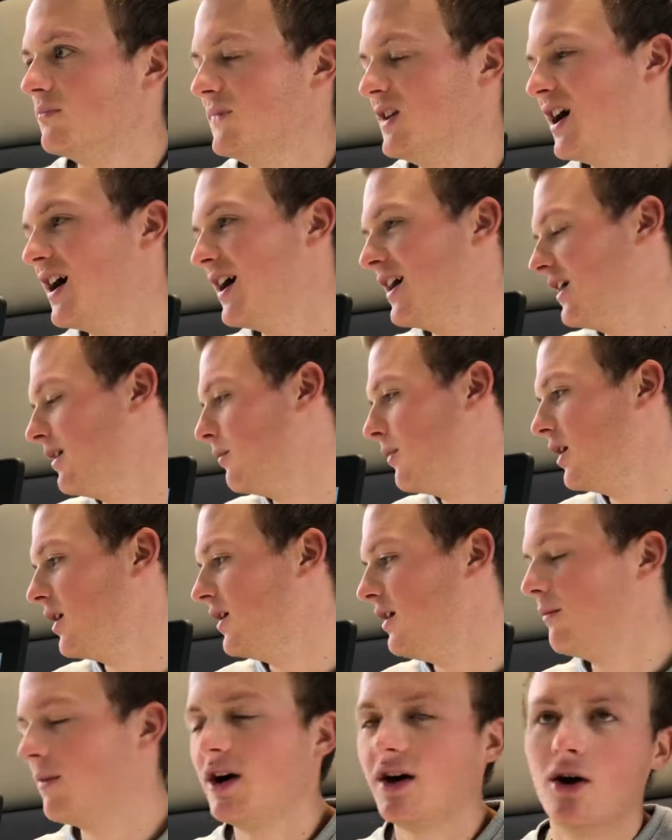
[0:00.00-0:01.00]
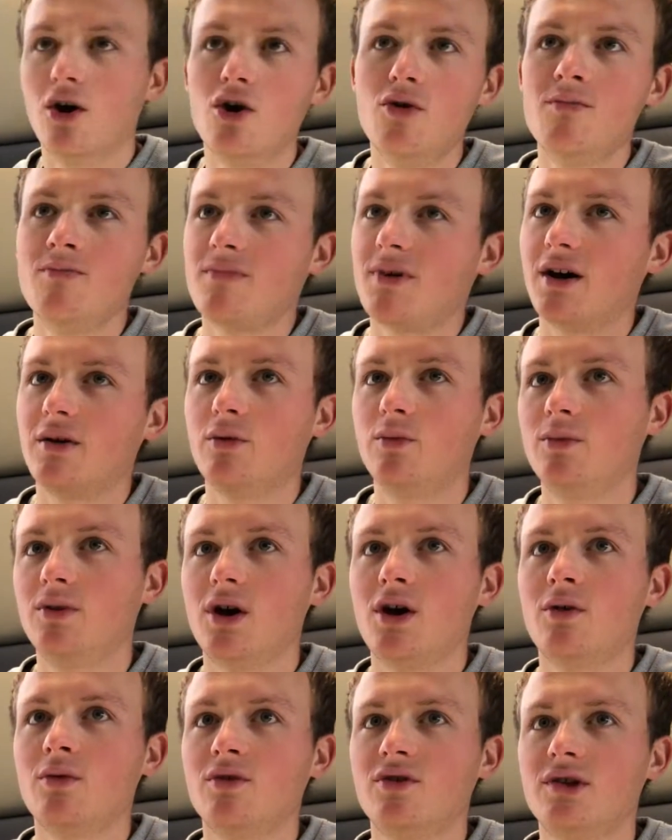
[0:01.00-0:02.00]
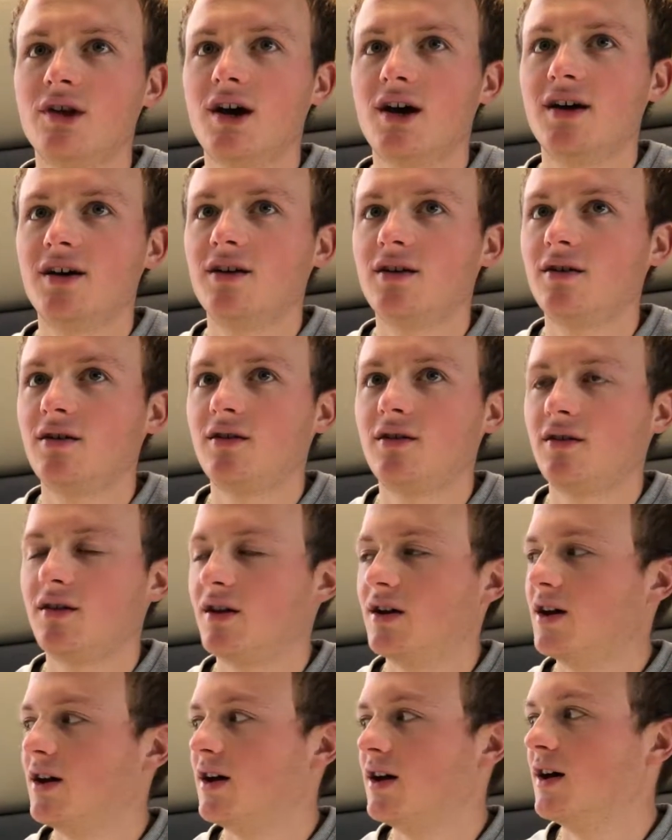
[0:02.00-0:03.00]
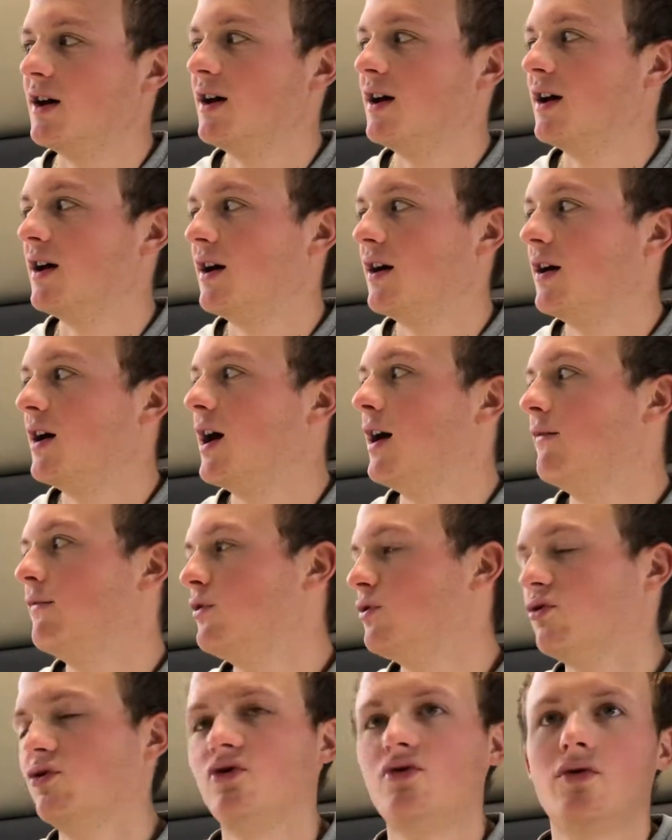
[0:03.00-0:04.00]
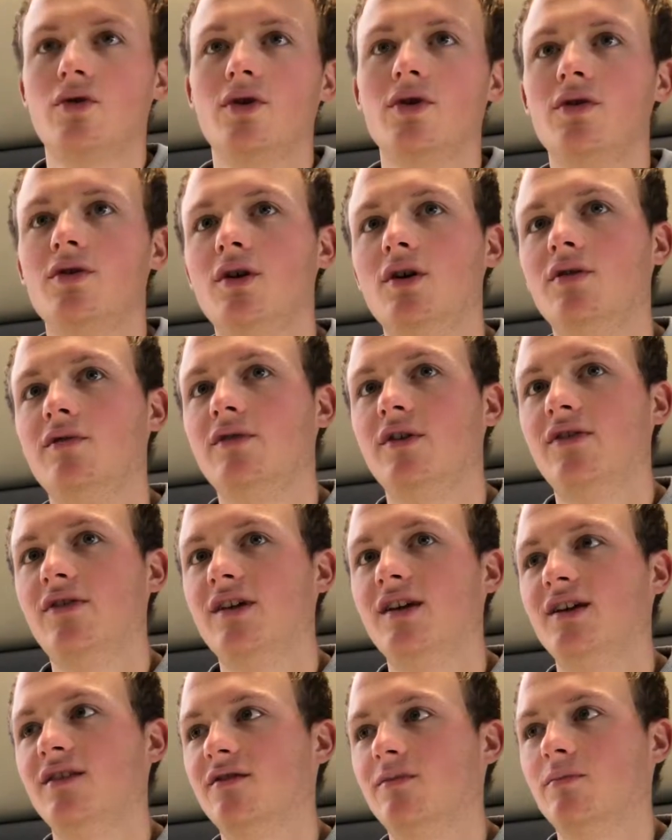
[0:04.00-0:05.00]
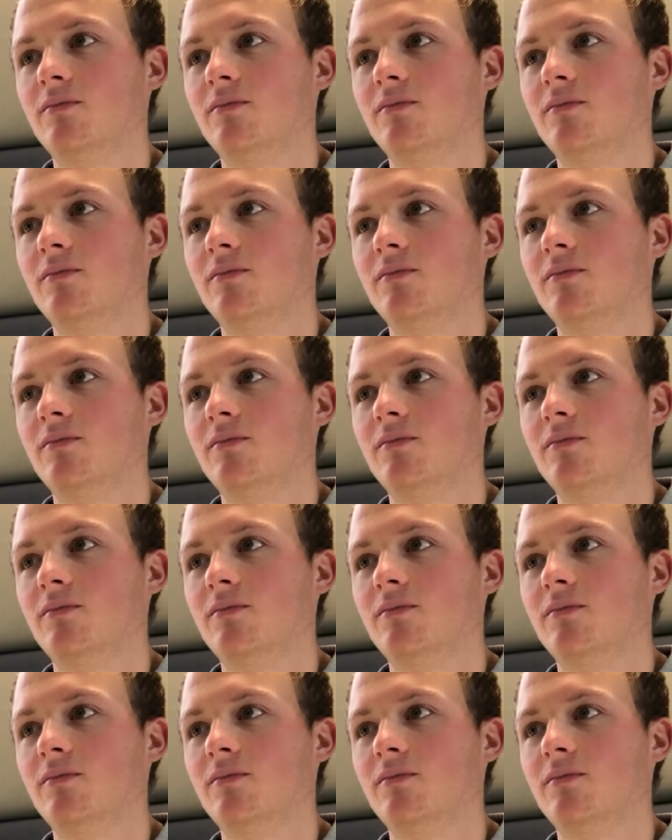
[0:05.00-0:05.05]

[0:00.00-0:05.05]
yeah, in my home, I would be always like having control over the things,